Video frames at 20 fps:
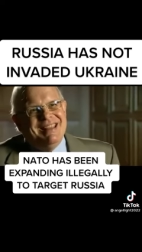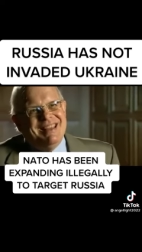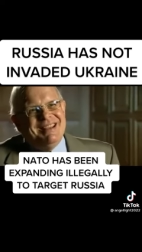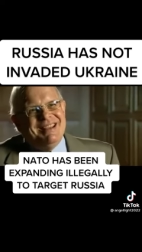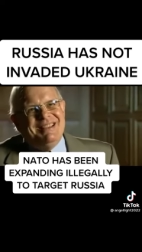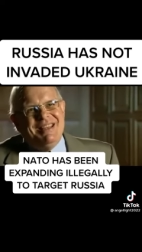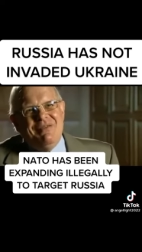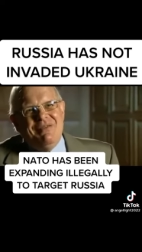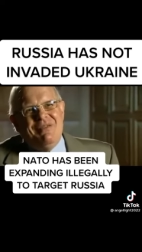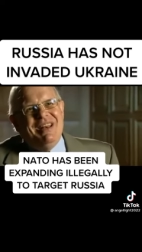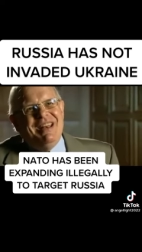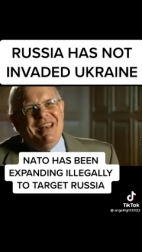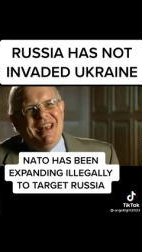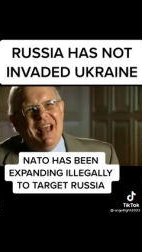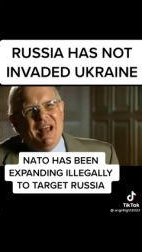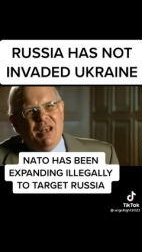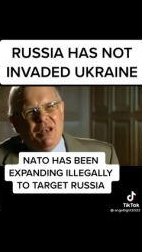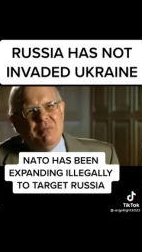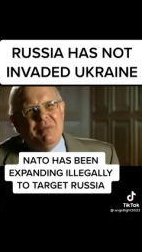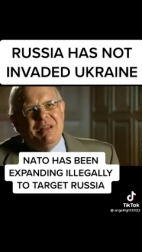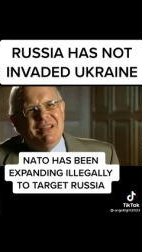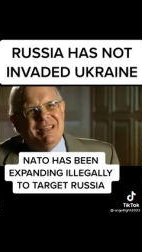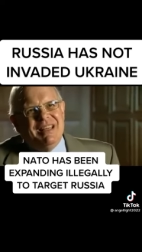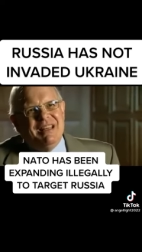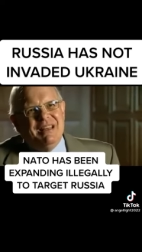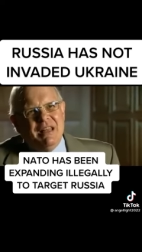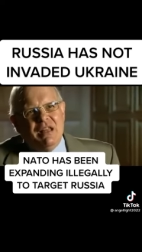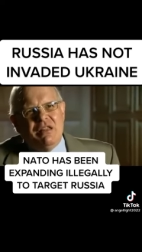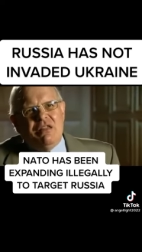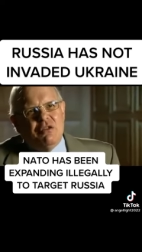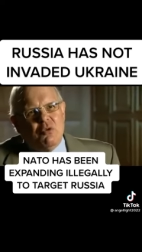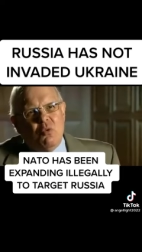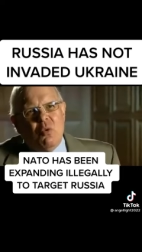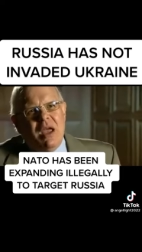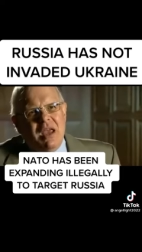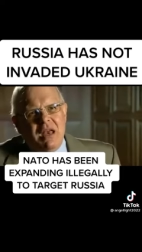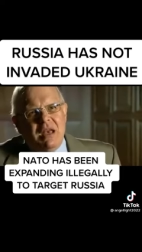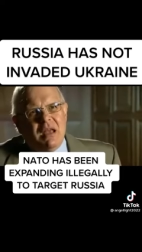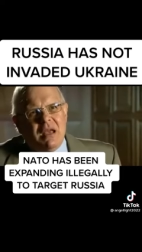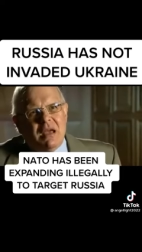There's even an element in
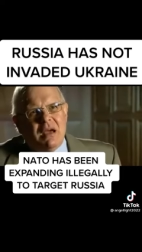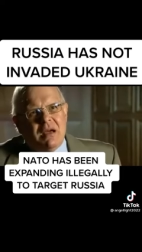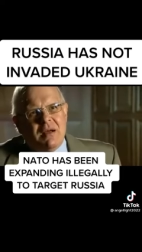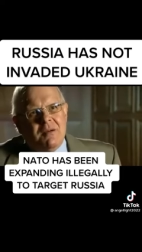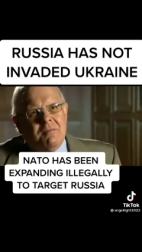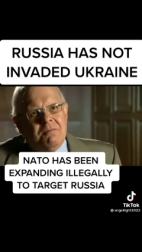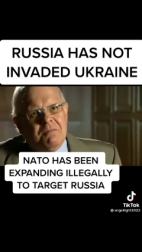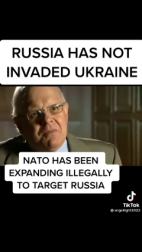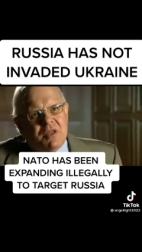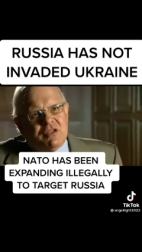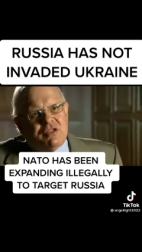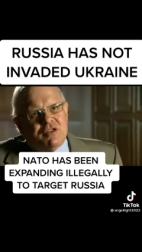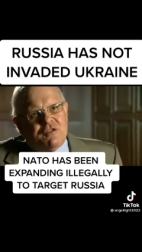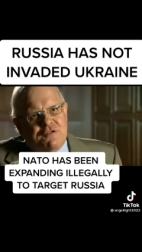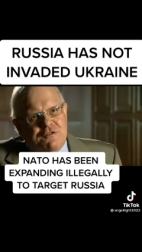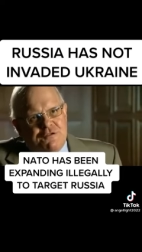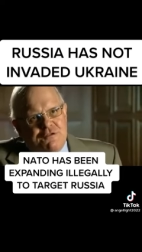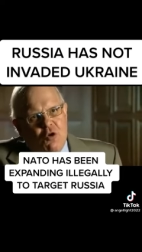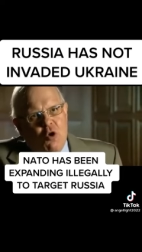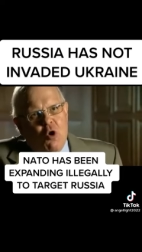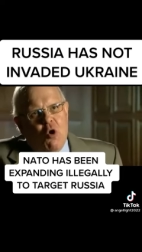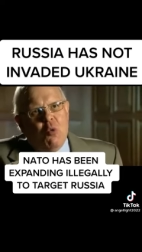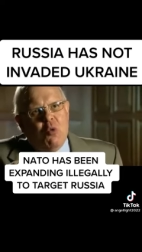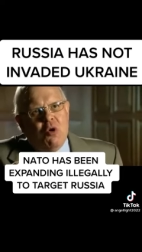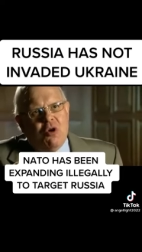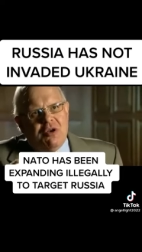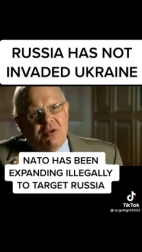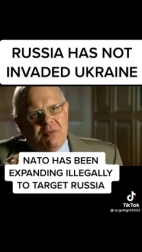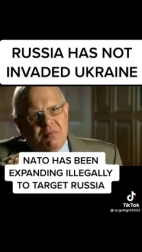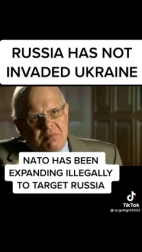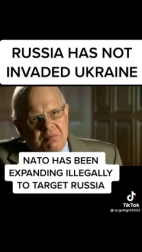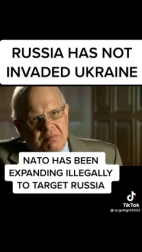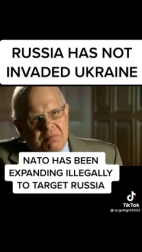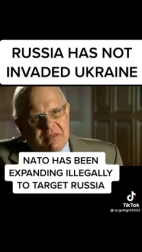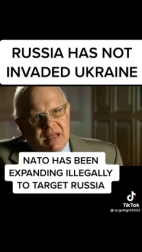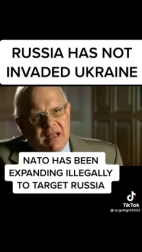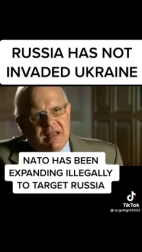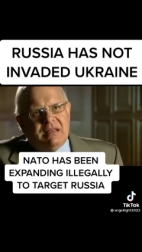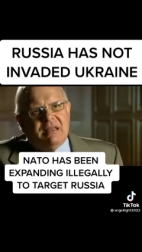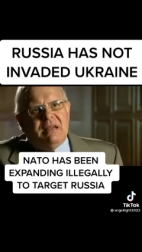Lithuania. There's a forward
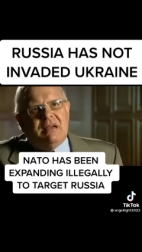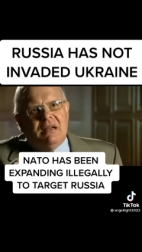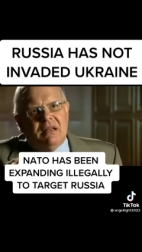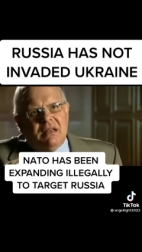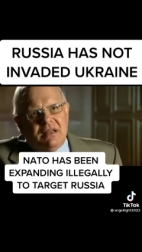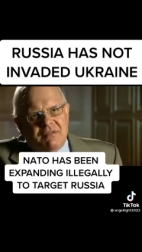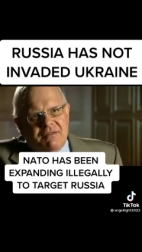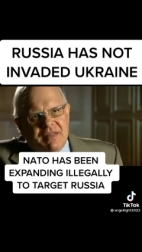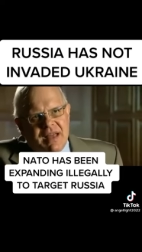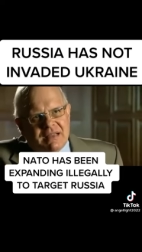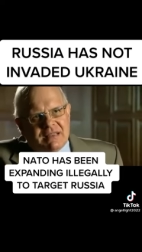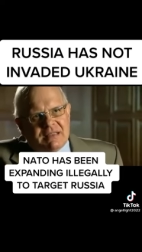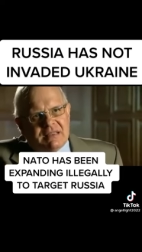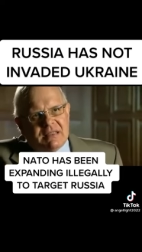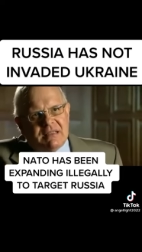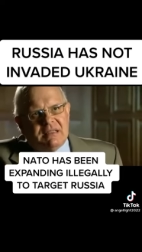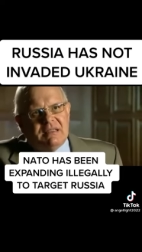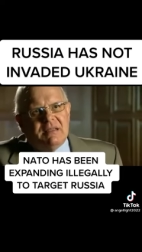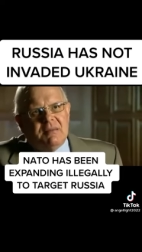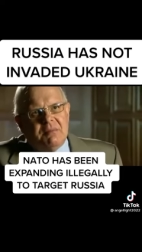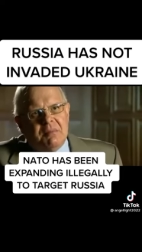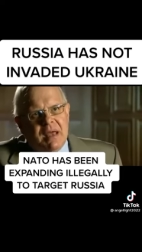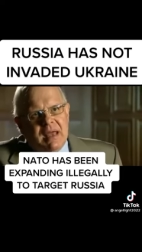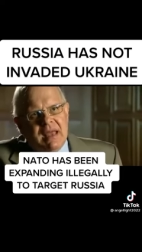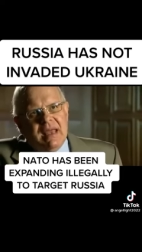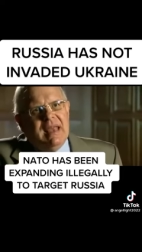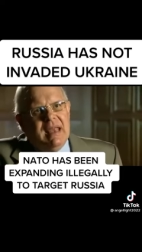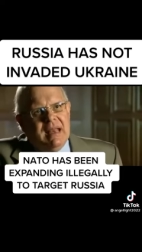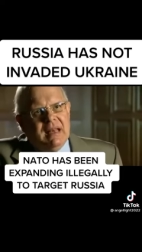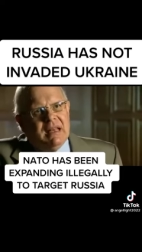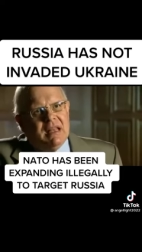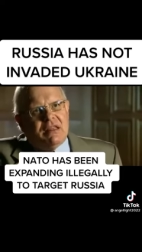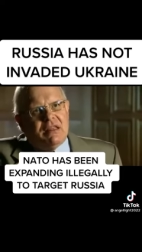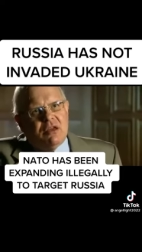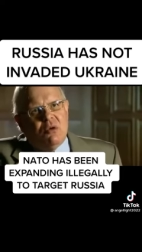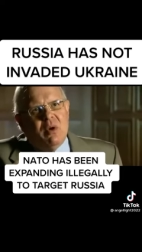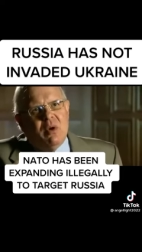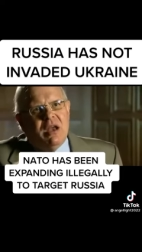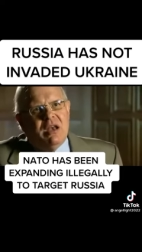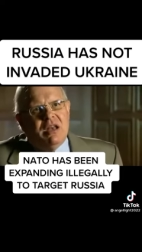tentacle of that system in
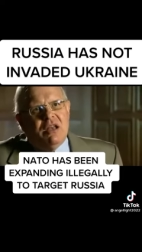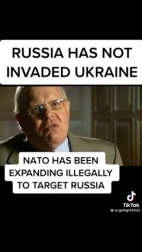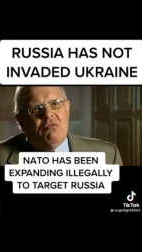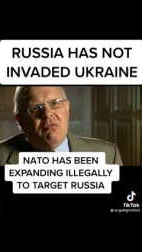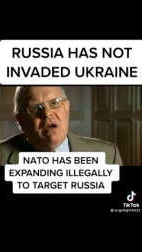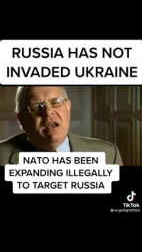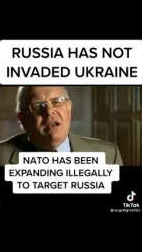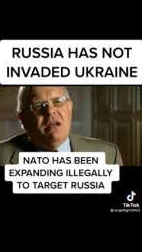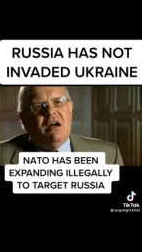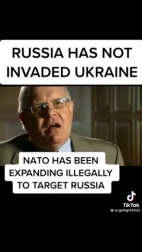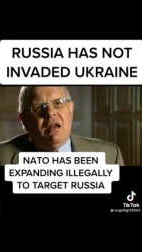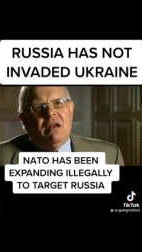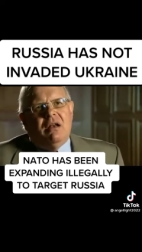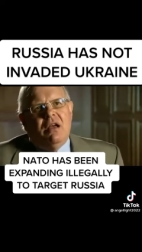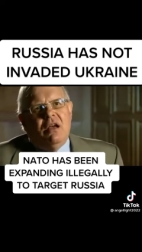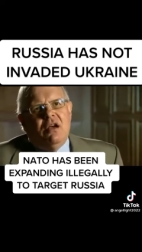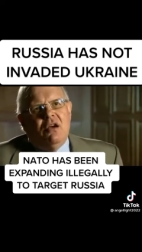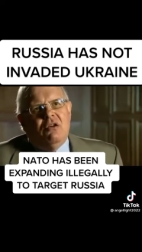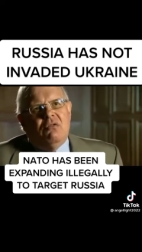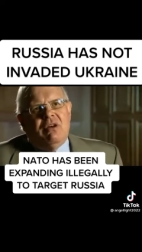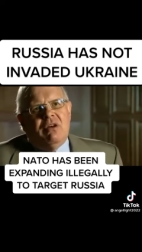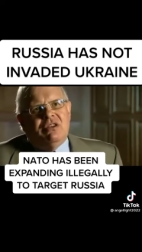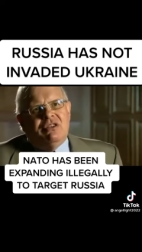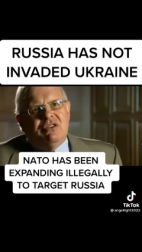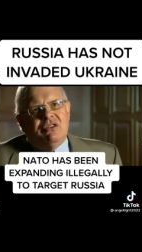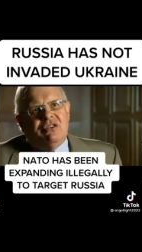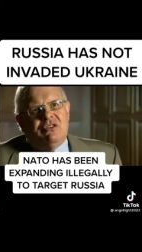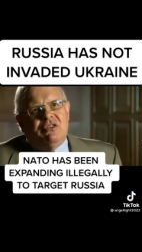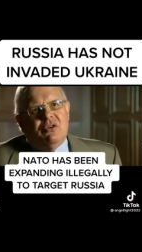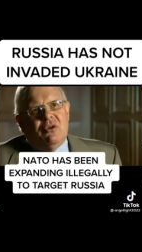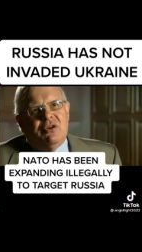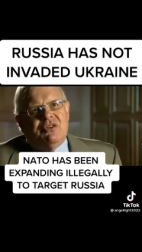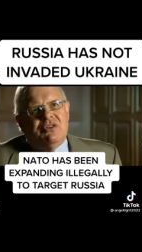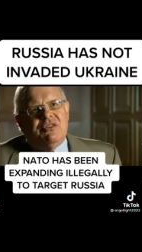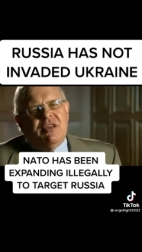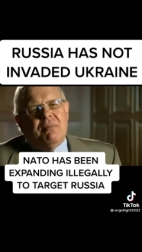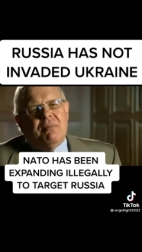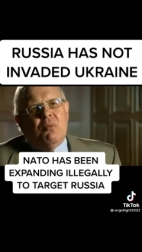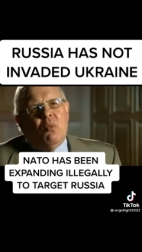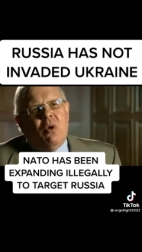Lithuania, right on Russia's
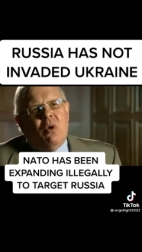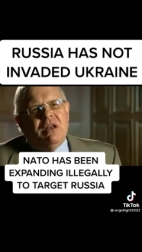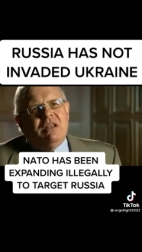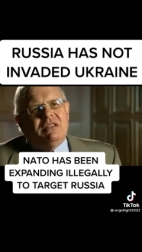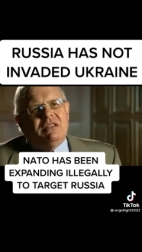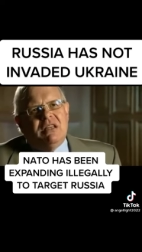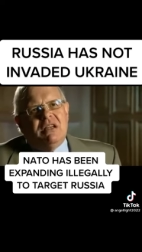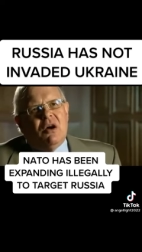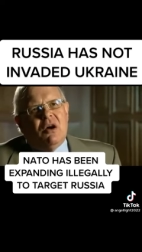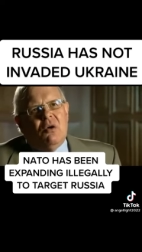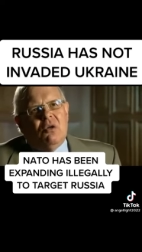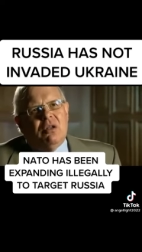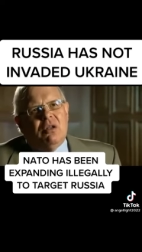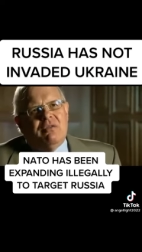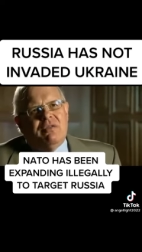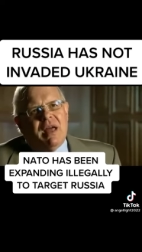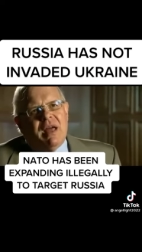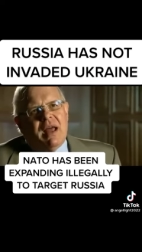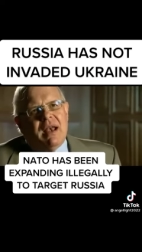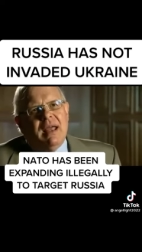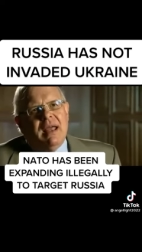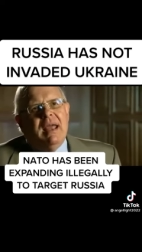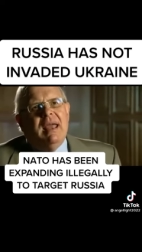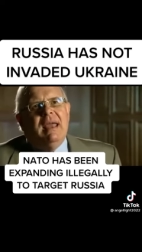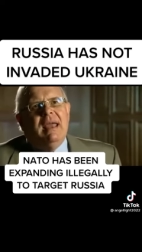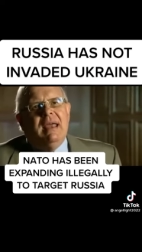doorstep. What is the goal of that?